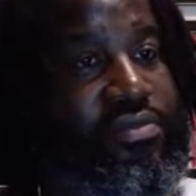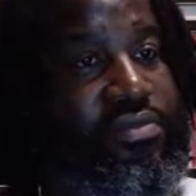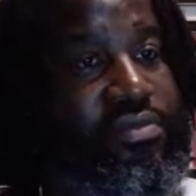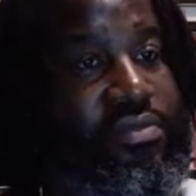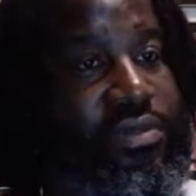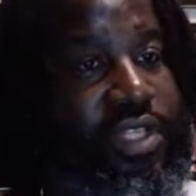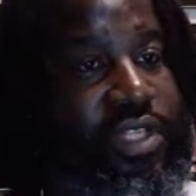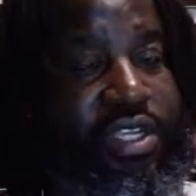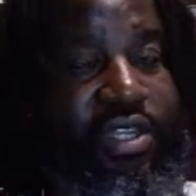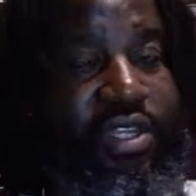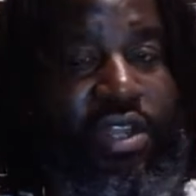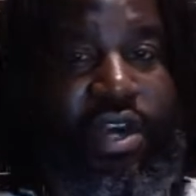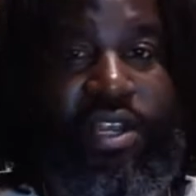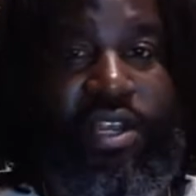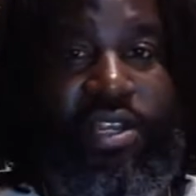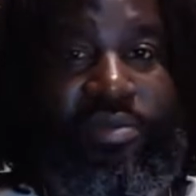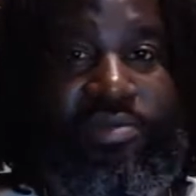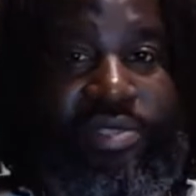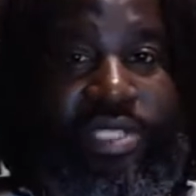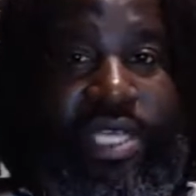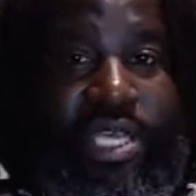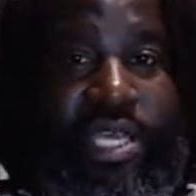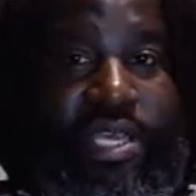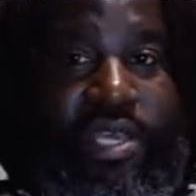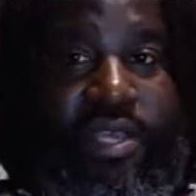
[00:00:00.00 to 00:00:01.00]
You know what I'm
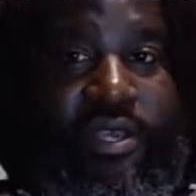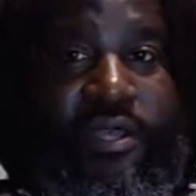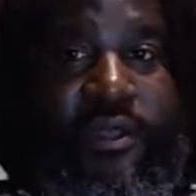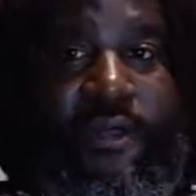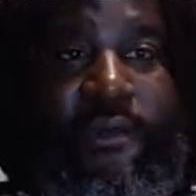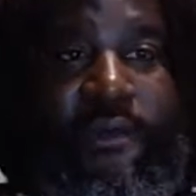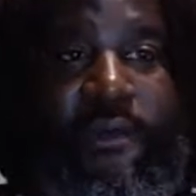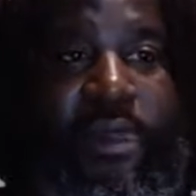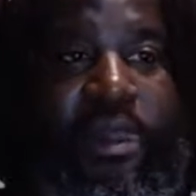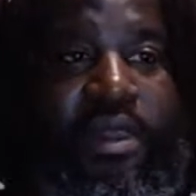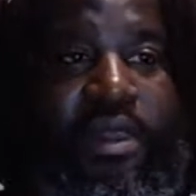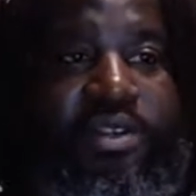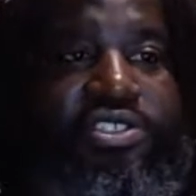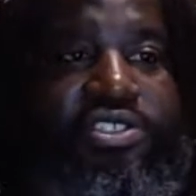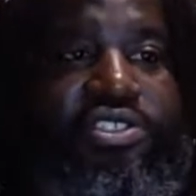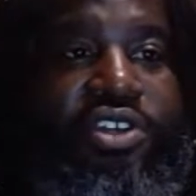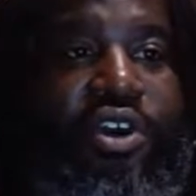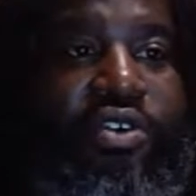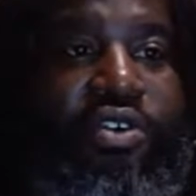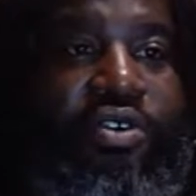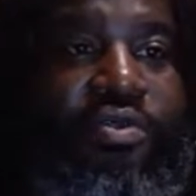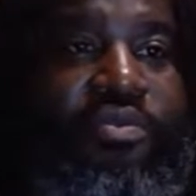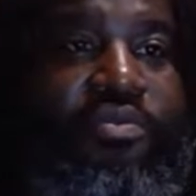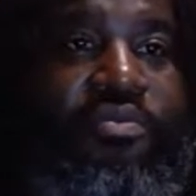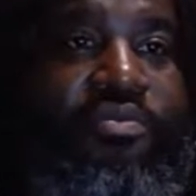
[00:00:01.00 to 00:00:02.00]
saying?
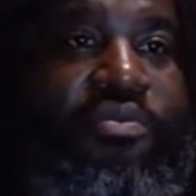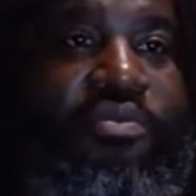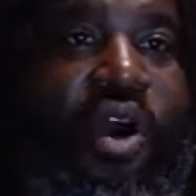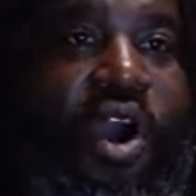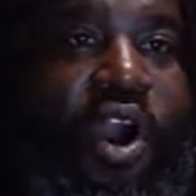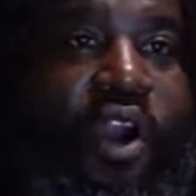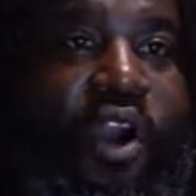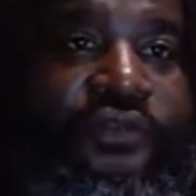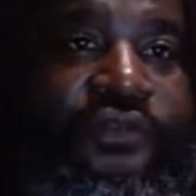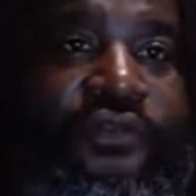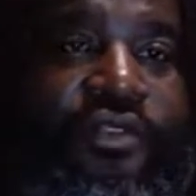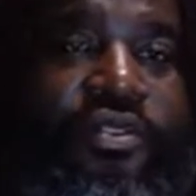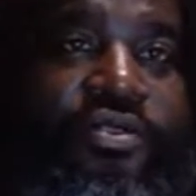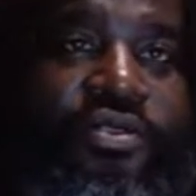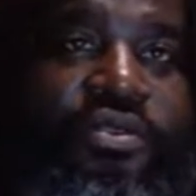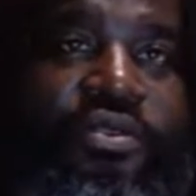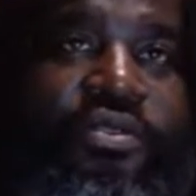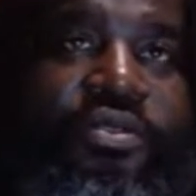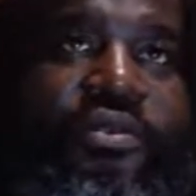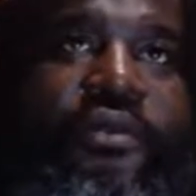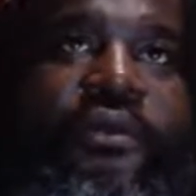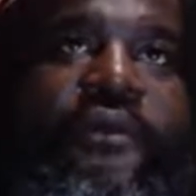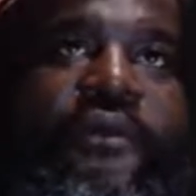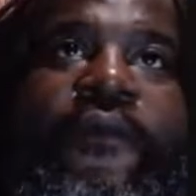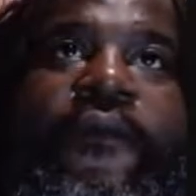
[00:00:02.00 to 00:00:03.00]
So Marvel,
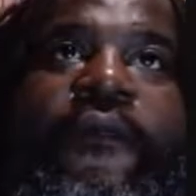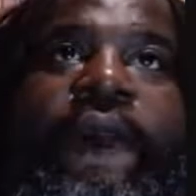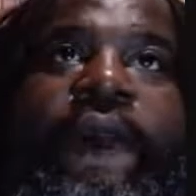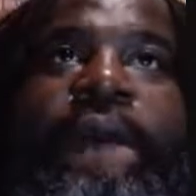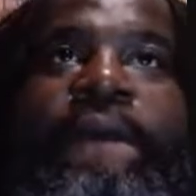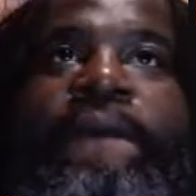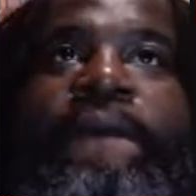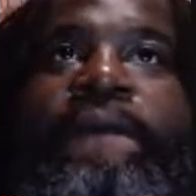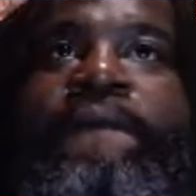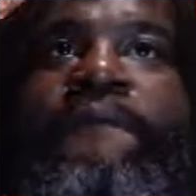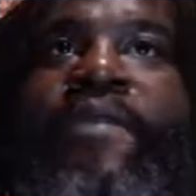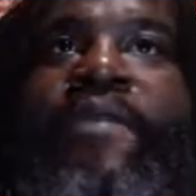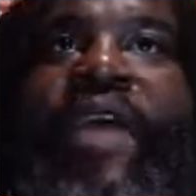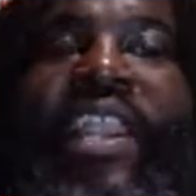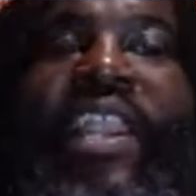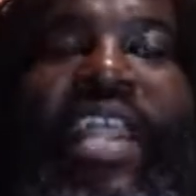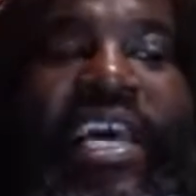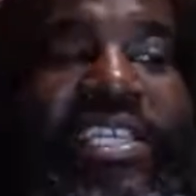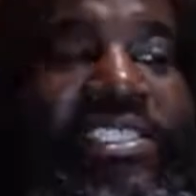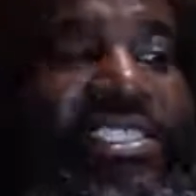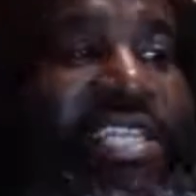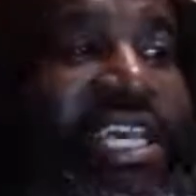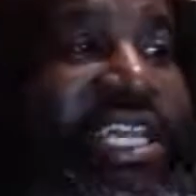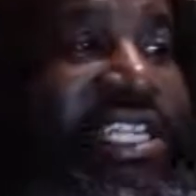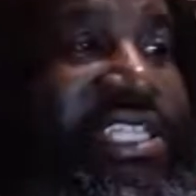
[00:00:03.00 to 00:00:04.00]
and I
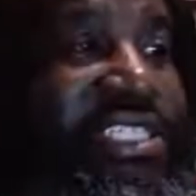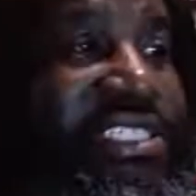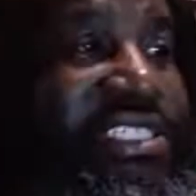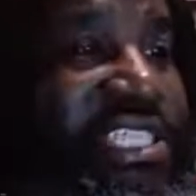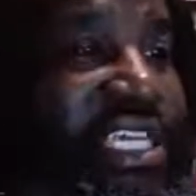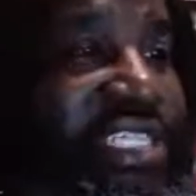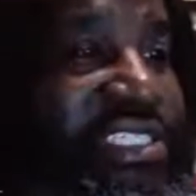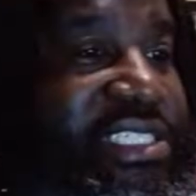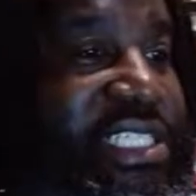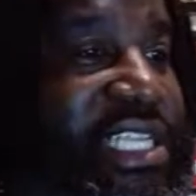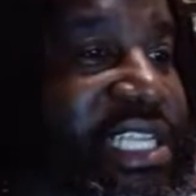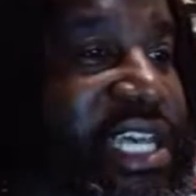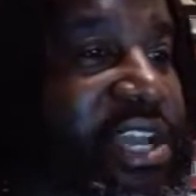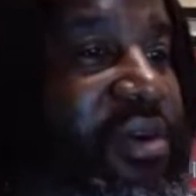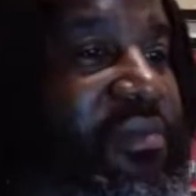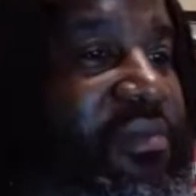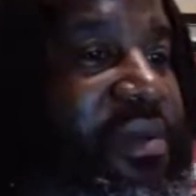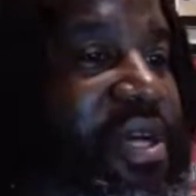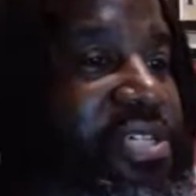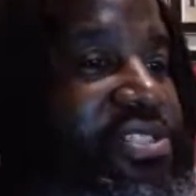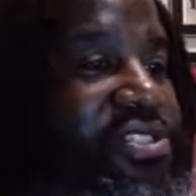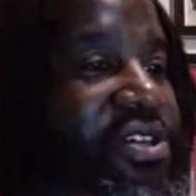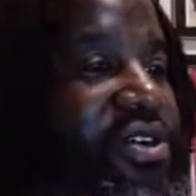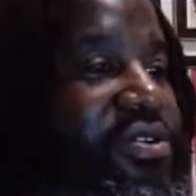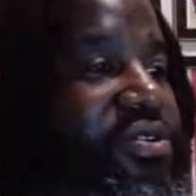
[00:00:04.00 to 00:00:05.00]
said this yesterday on my
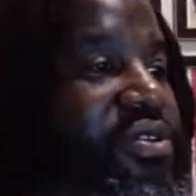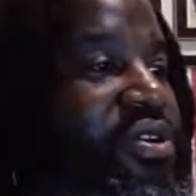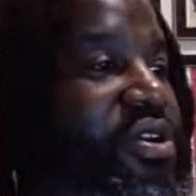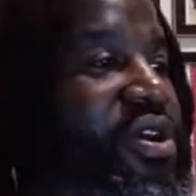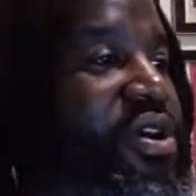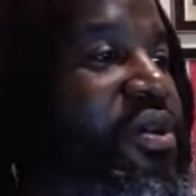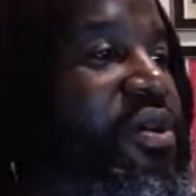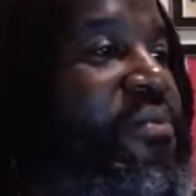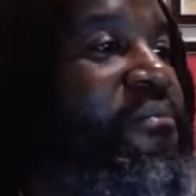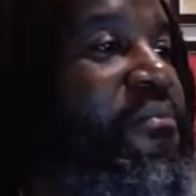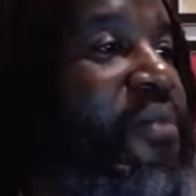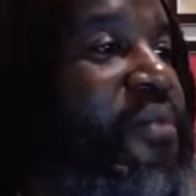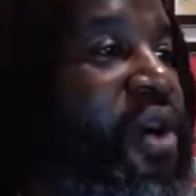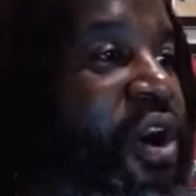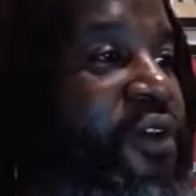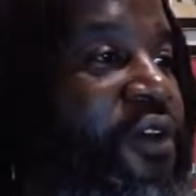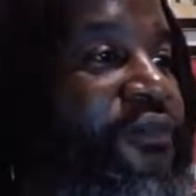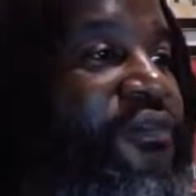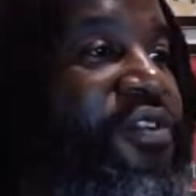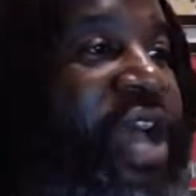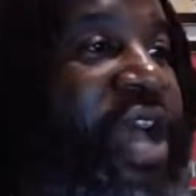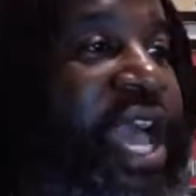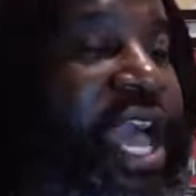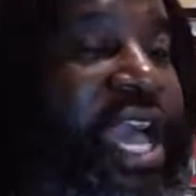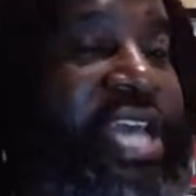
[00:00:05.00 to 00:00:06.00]
show,
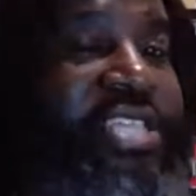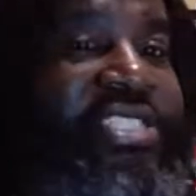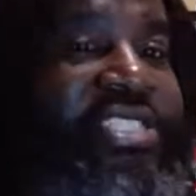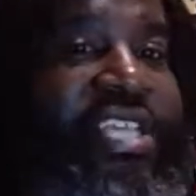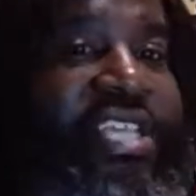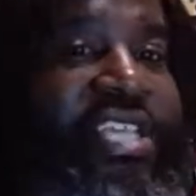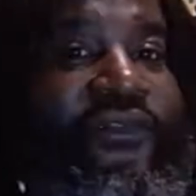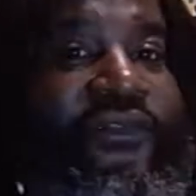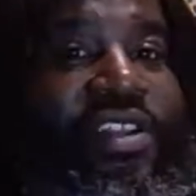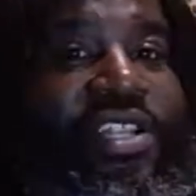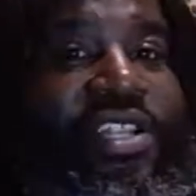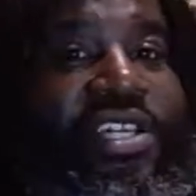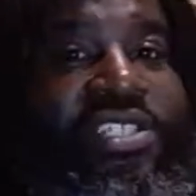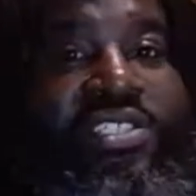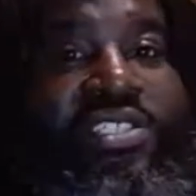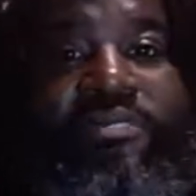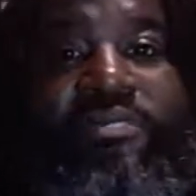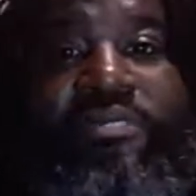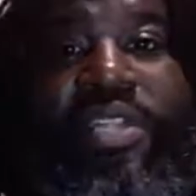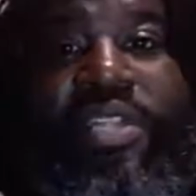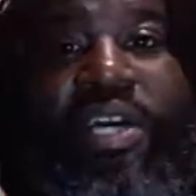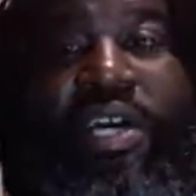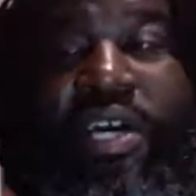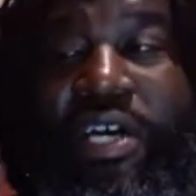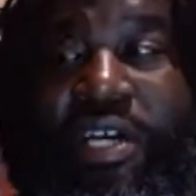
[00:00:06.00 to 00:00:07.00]
Marvel has given us some
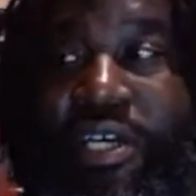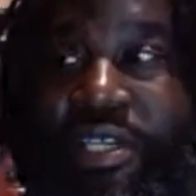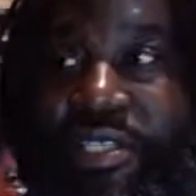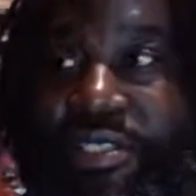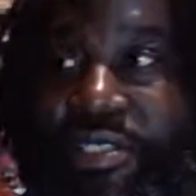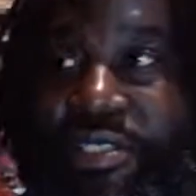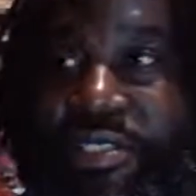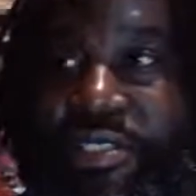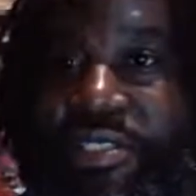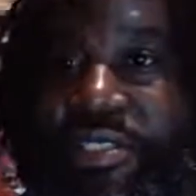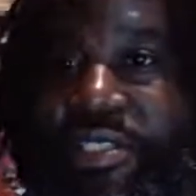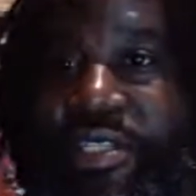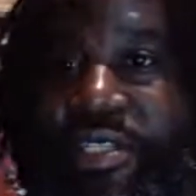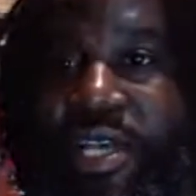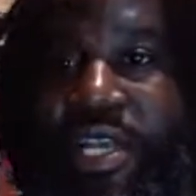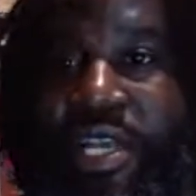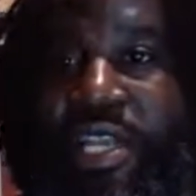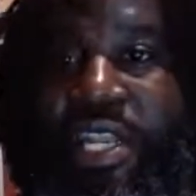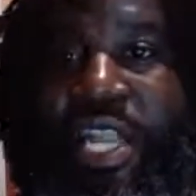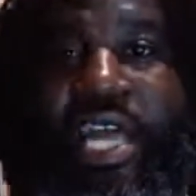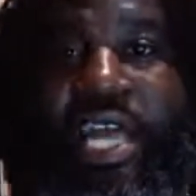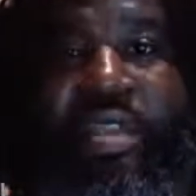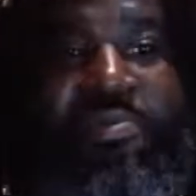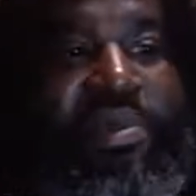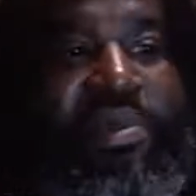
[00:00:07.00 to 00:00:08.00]
duds. A
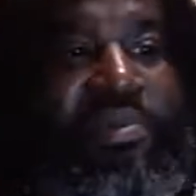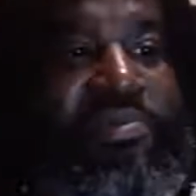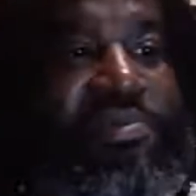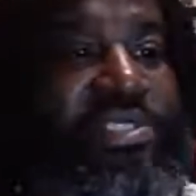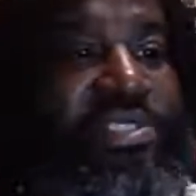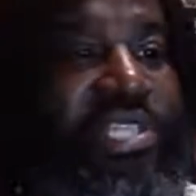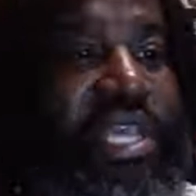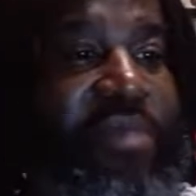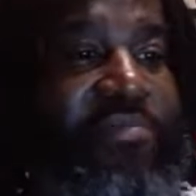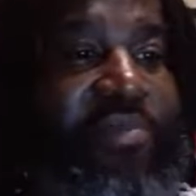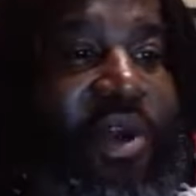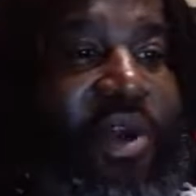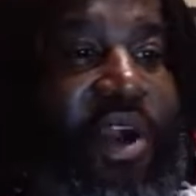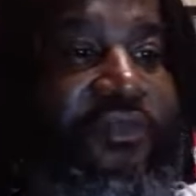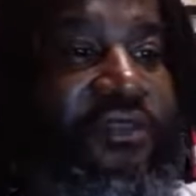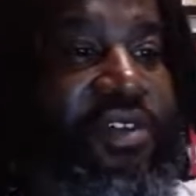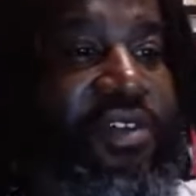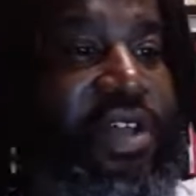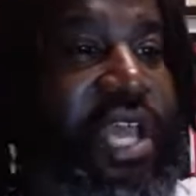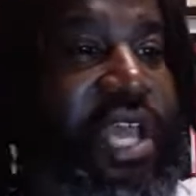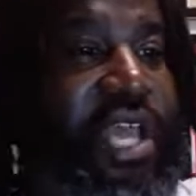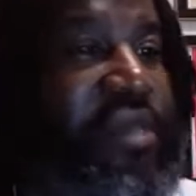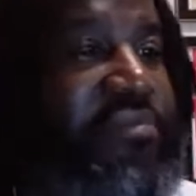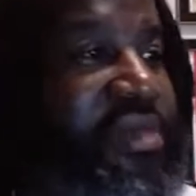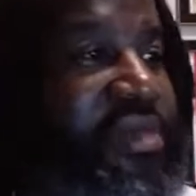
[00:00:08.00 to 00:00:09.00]
lot of people say Marvel
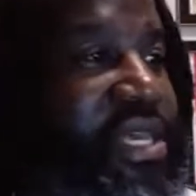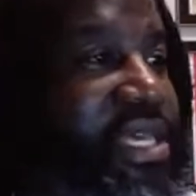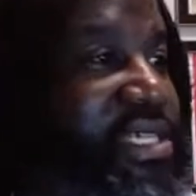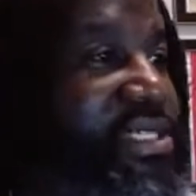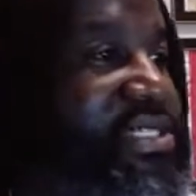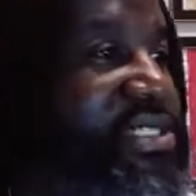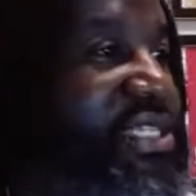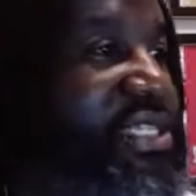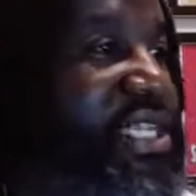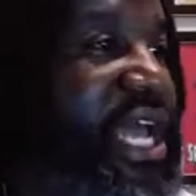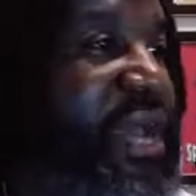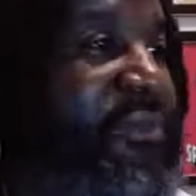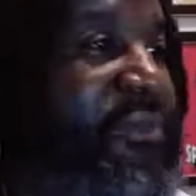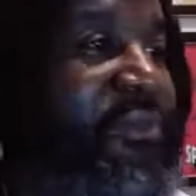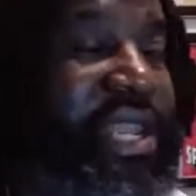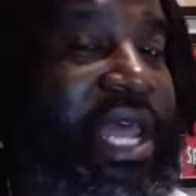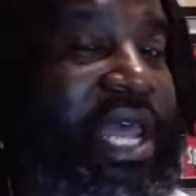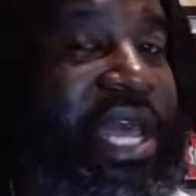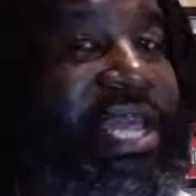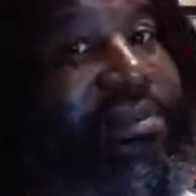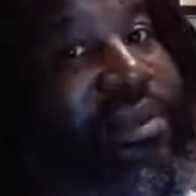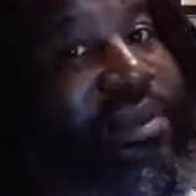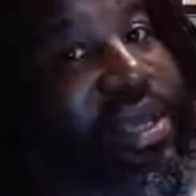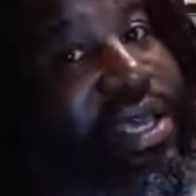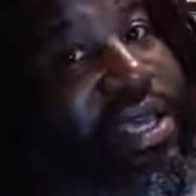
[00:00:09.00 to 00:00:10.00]
can't miss, and I'll be
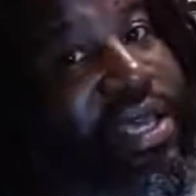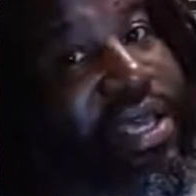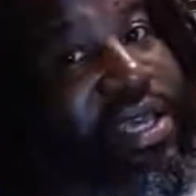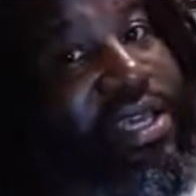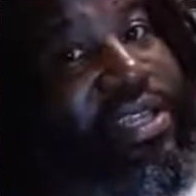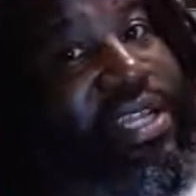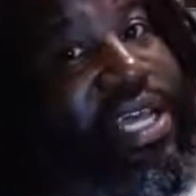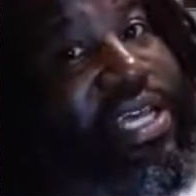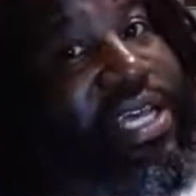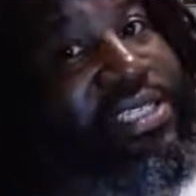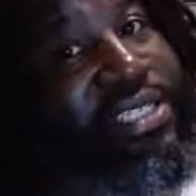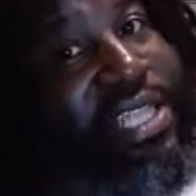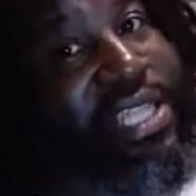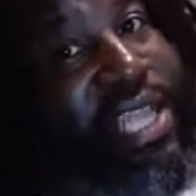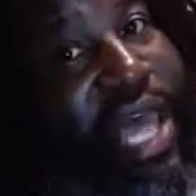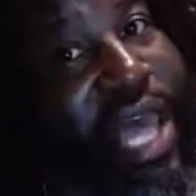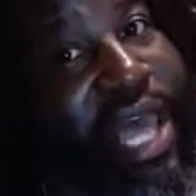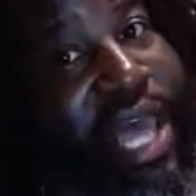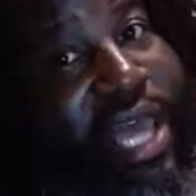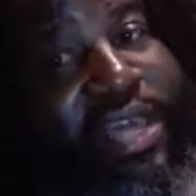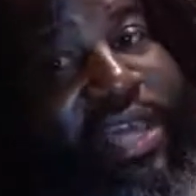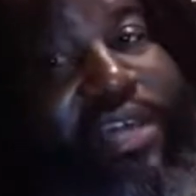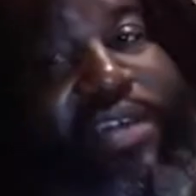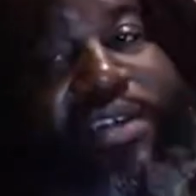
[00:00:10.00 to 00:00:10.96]
like, man, that's a lie.